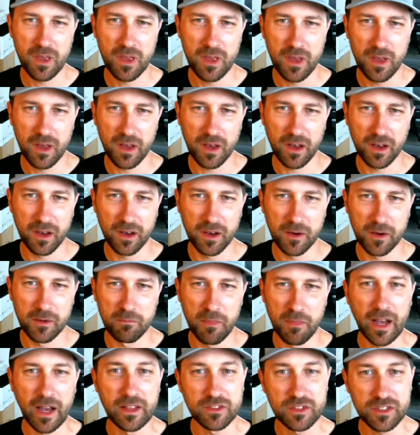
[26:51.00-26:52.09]

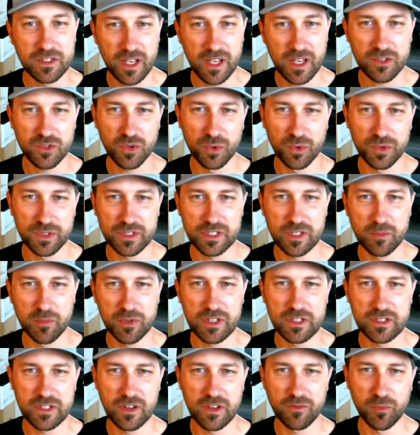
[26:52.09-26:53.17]
mindset towards some of
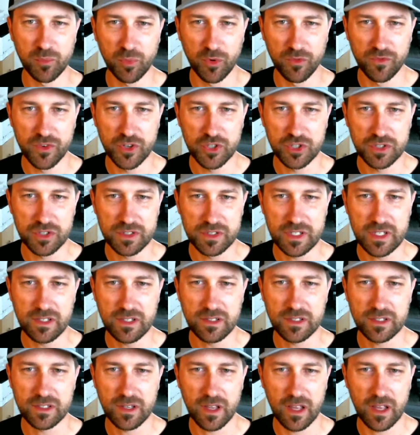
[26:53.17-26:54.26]
these different
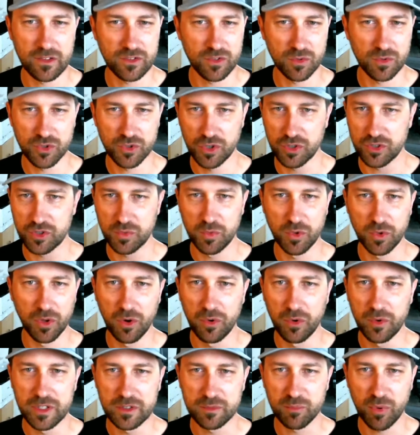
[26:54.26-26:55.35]
proficiencies. And so church will
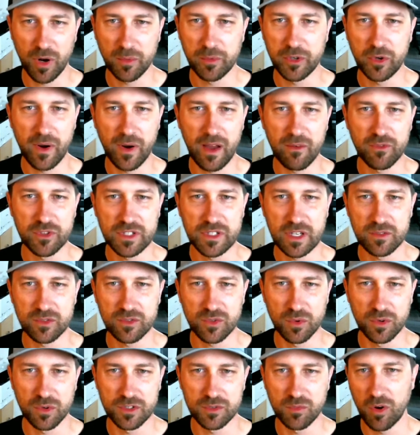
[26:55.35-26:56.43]
always probably gravitate
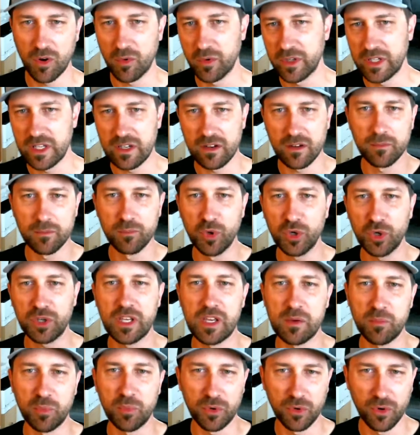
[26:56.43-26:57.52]
towards, well, we need a
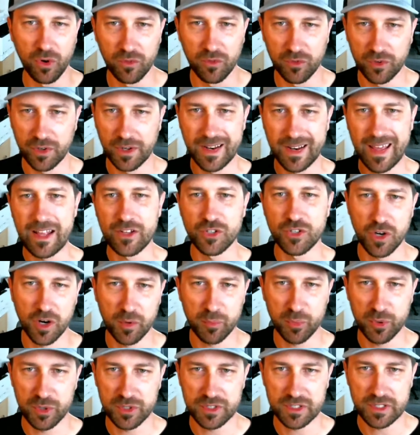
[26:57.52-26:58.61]
bookkeeper over an HR
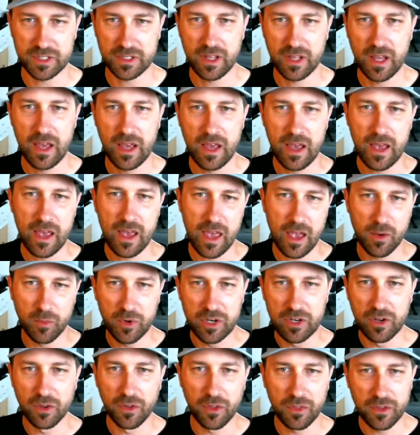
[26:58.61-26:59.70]
person. And we
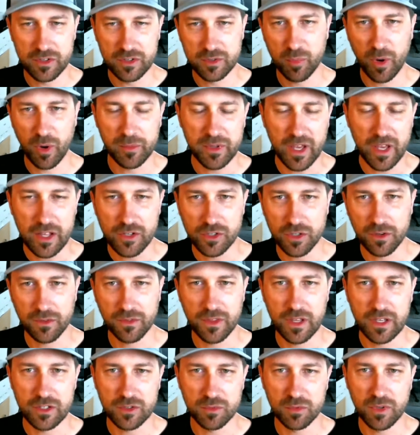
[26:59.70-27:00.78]
know that there's probably HR
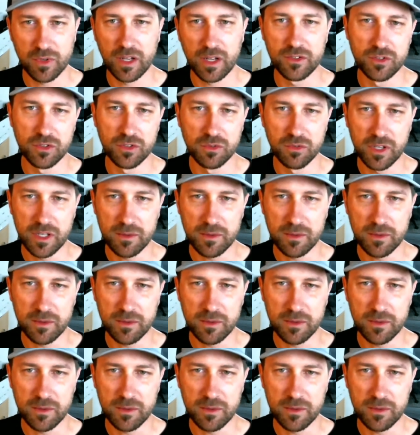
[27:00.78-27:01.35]
things we're not doing,